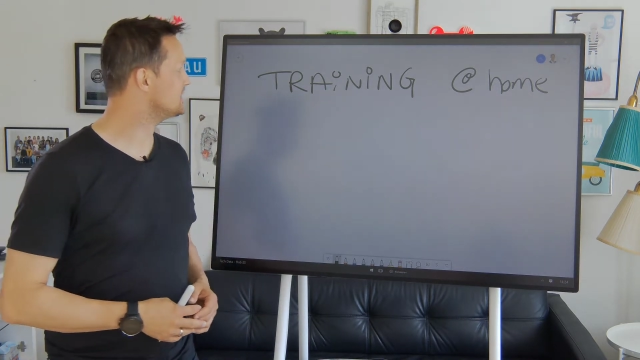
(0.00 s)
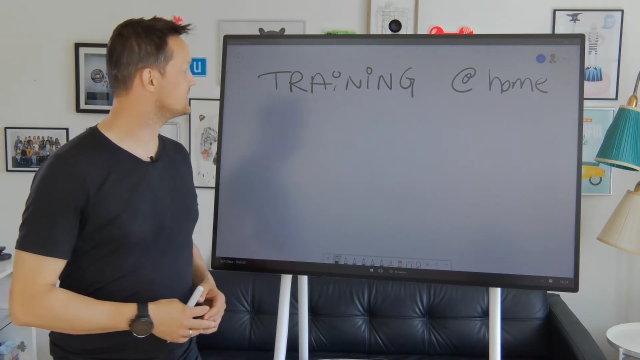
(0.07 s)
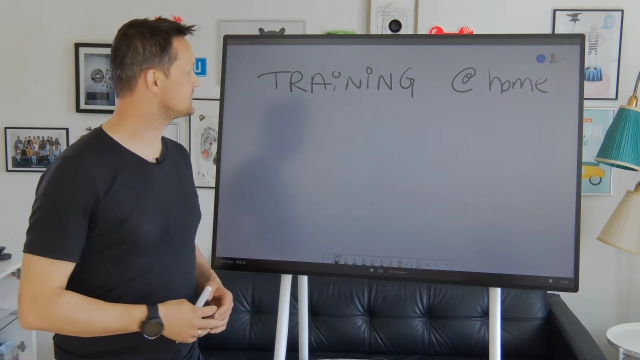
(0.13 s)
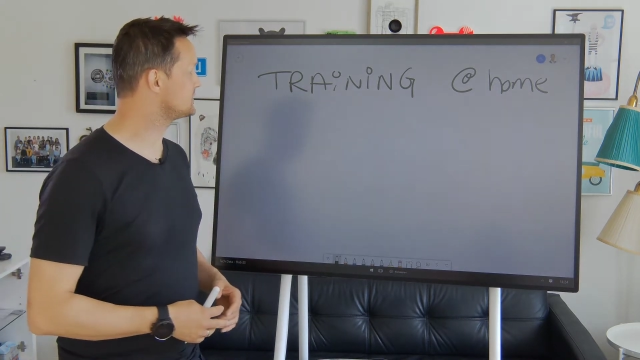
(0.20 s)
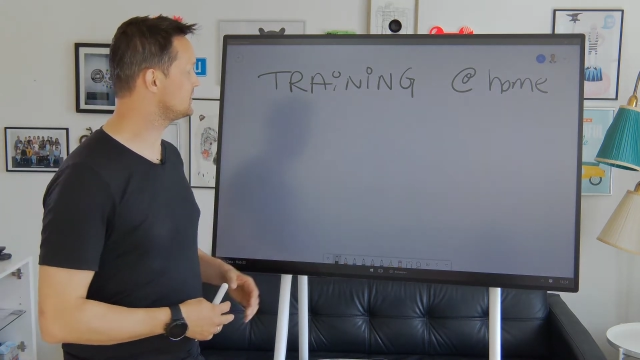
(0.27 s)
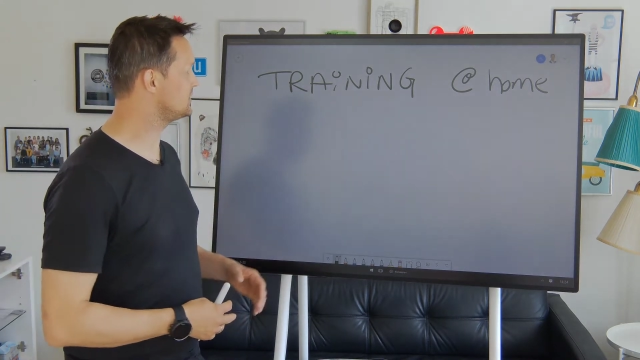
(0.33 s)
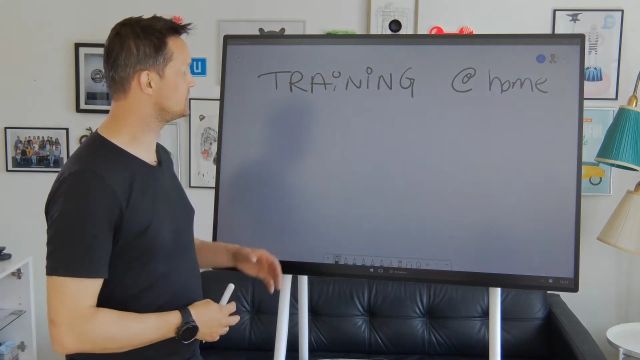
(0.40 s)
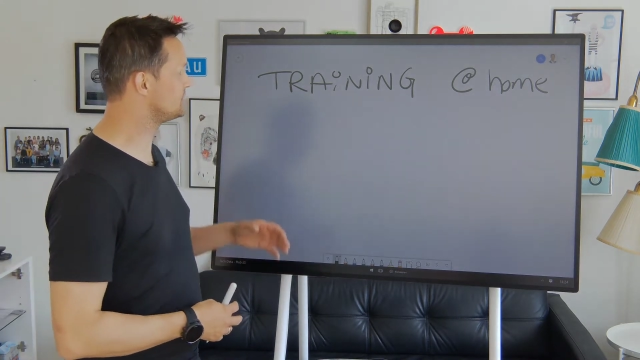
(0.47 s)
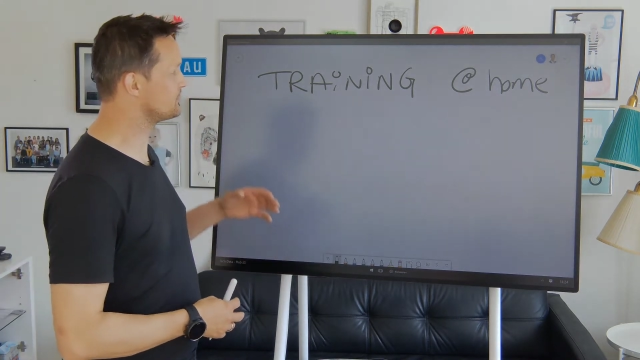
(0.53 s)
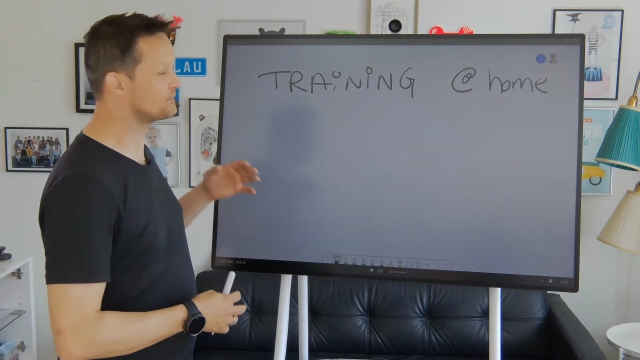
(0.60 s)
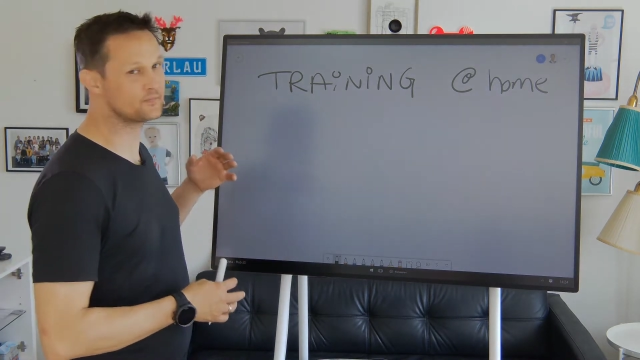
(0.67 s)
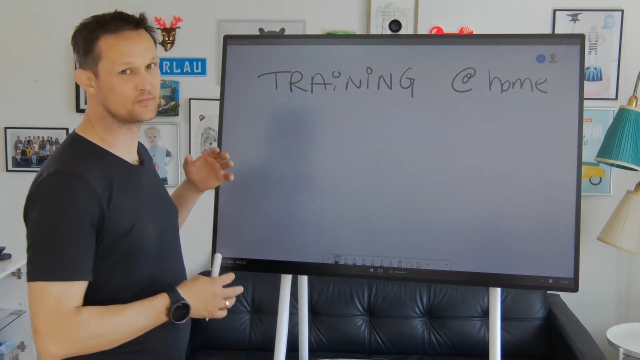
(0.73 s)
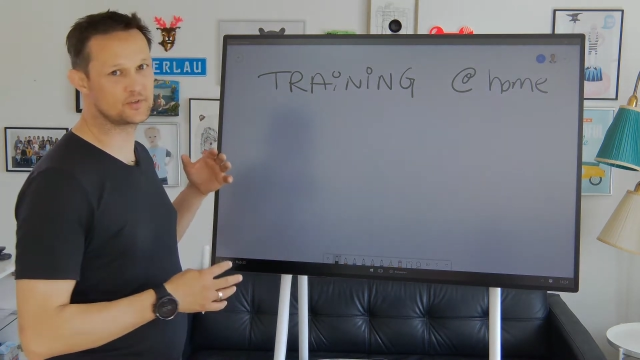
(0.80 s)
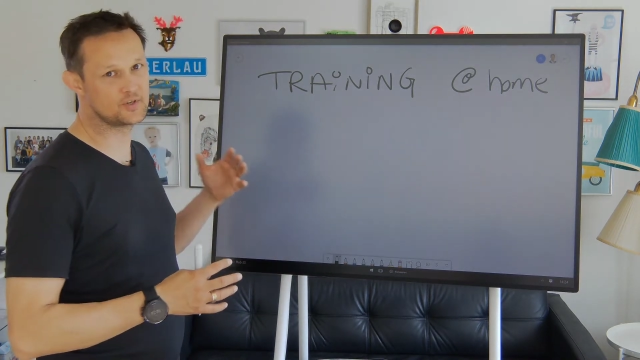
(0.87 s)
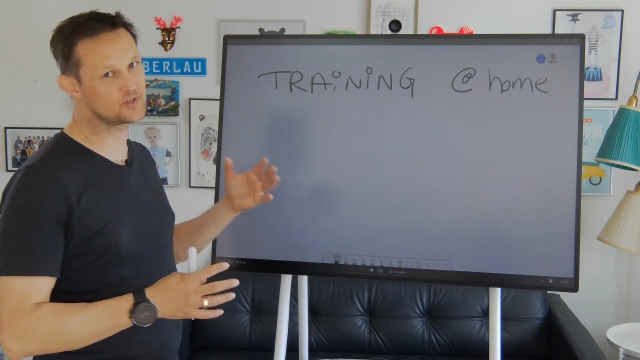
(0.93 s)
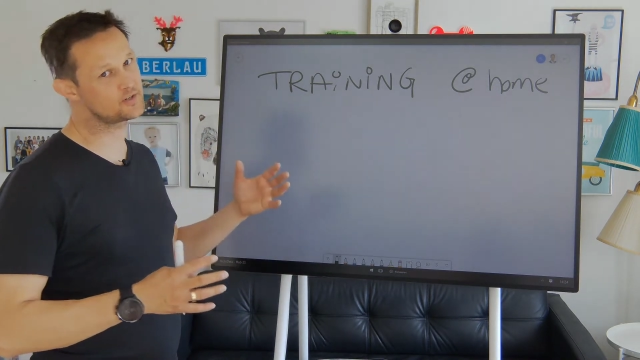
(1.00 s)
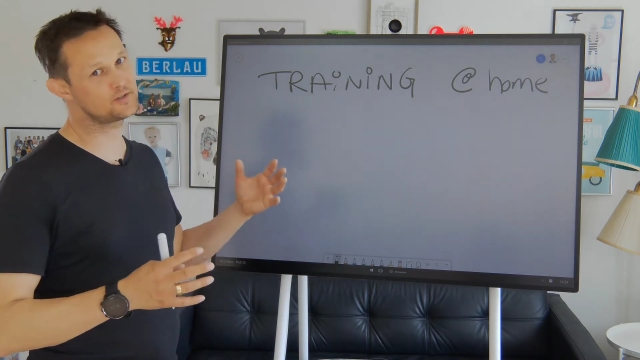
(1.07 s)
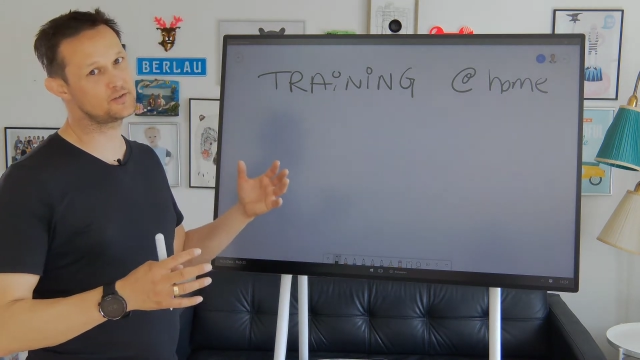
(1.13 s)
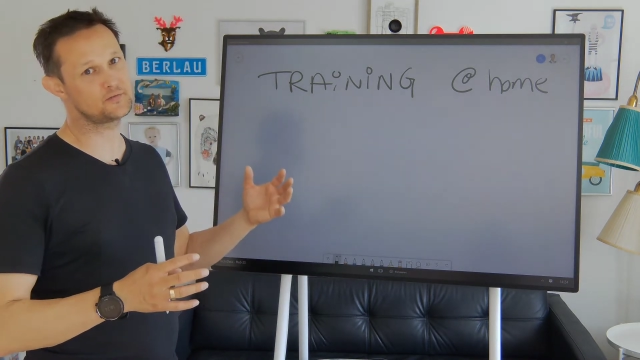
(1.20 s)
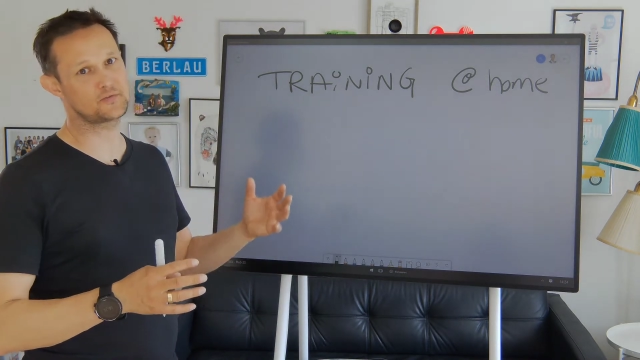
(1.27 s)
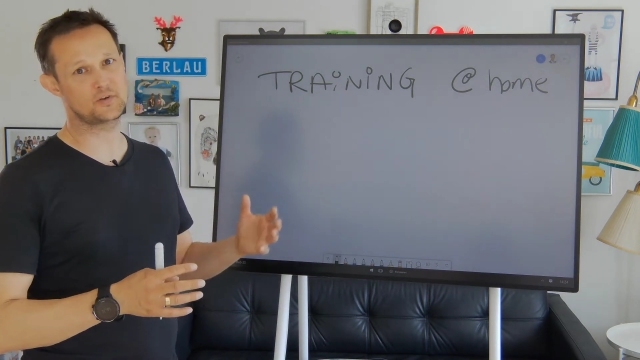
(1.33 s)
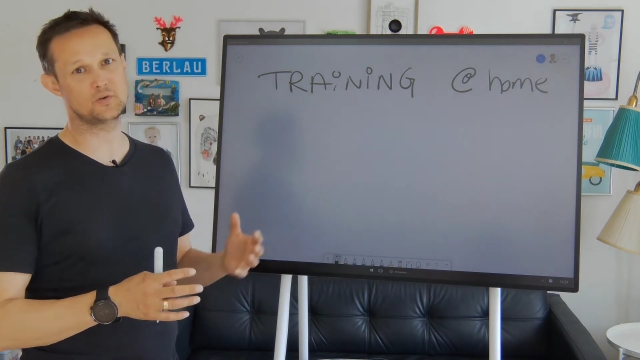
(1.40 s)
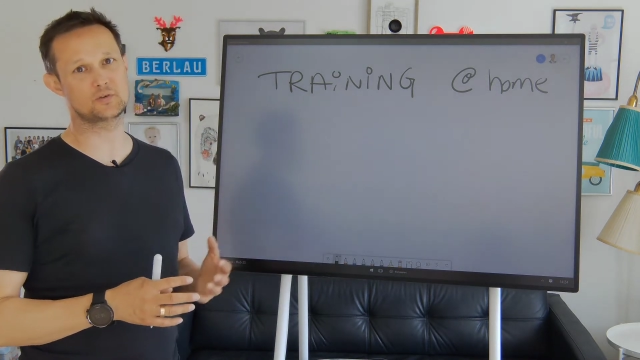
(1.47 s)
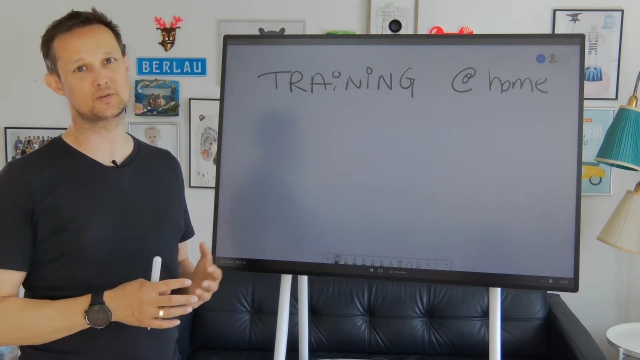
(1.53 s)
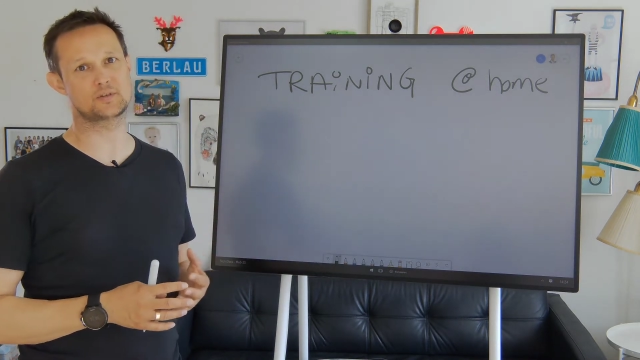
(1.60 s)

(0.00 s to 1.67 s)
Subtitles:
So just a few